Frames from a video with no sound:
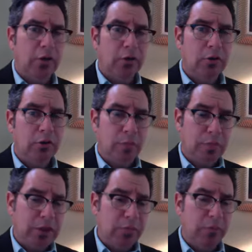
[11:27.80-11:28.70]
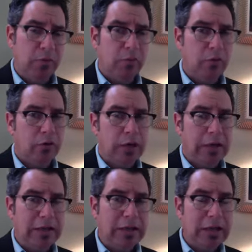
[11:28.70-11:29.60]
Who are the people and what are the
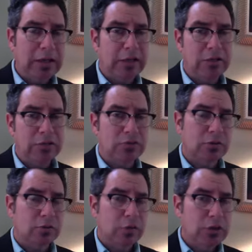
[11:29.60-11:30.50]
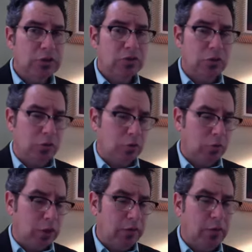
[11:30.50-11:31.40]
identity issues that we struggle
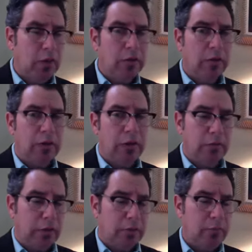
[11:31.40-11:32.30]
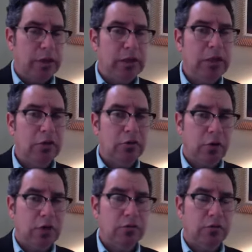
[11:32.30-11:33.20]
with that hinder
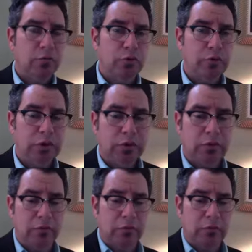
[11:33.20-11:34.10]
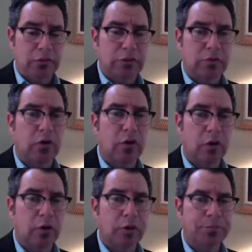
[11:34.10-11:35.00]
us from moving into the fullness of our calling?